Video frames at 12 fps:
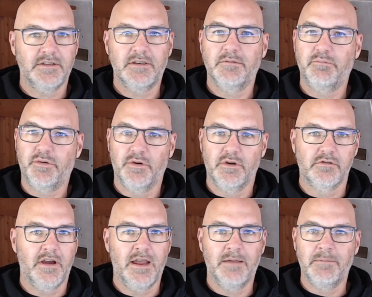the
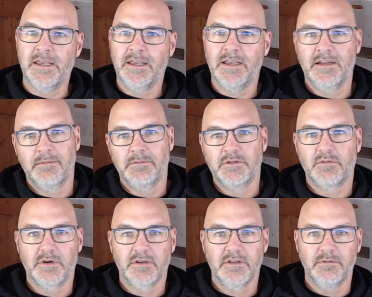programming and image
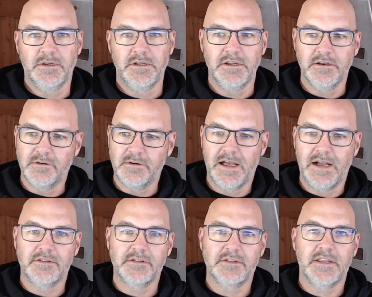work that we do
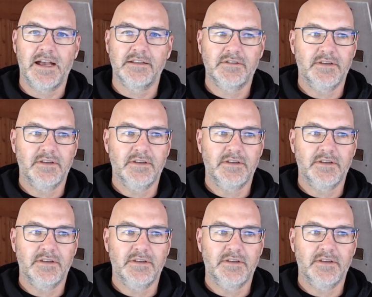allows that.